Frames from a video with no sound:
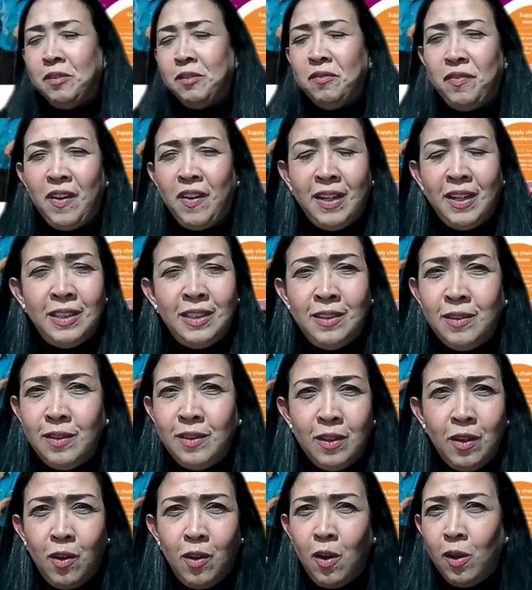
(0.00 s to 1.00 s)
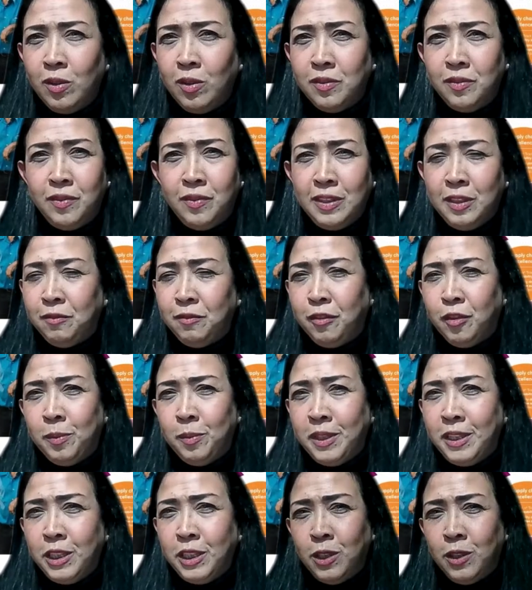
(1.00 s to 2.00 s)
can find all of the
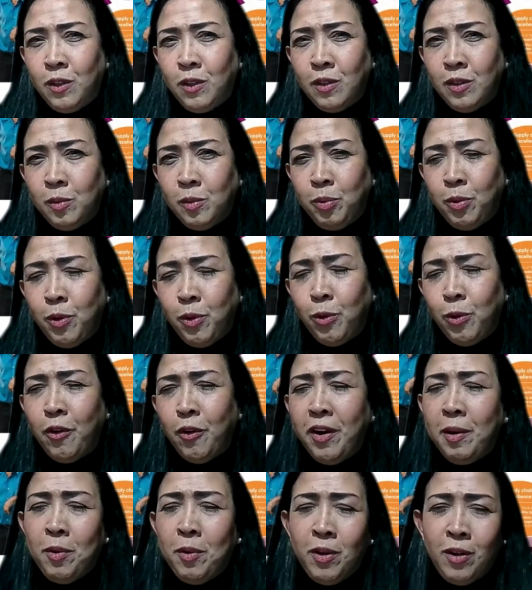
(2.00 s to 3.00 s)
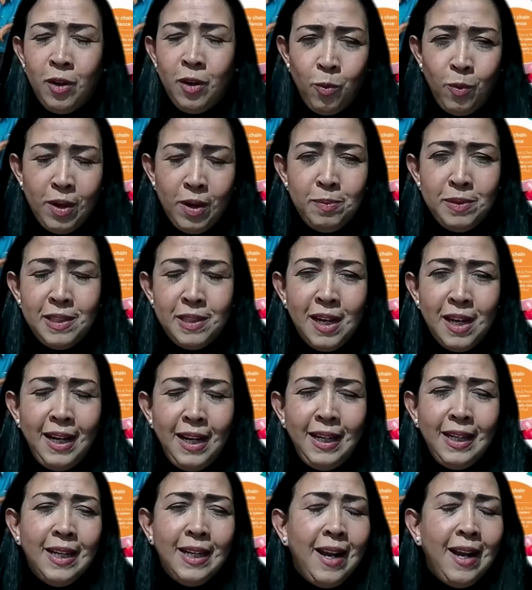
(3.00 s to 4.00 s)
information on the program on our
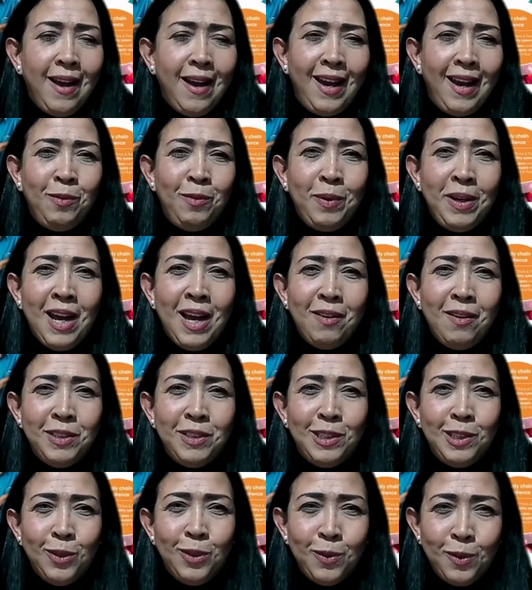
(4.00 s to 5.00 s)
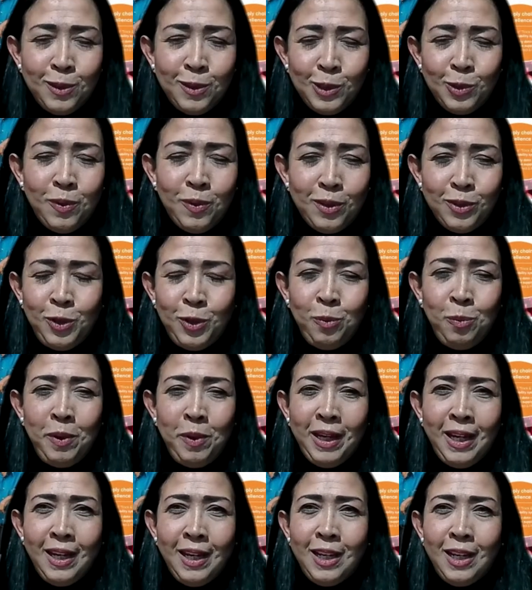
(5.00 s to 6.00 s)
website. And we have a slogan as well, to
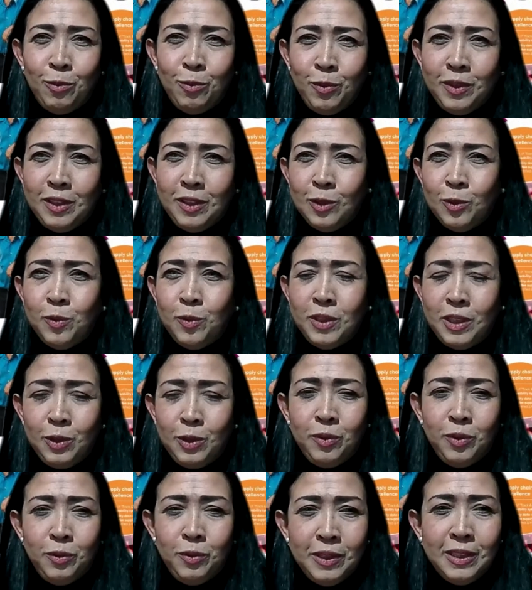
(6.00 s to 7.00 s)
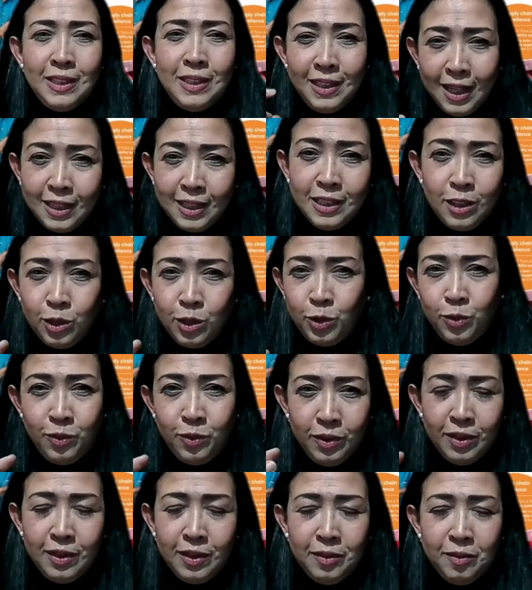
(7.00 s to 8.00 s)
making it real, which we really, that's
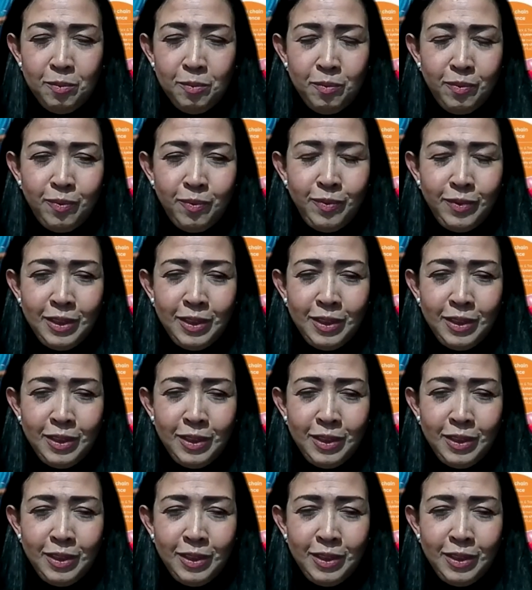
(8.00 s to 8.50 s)
the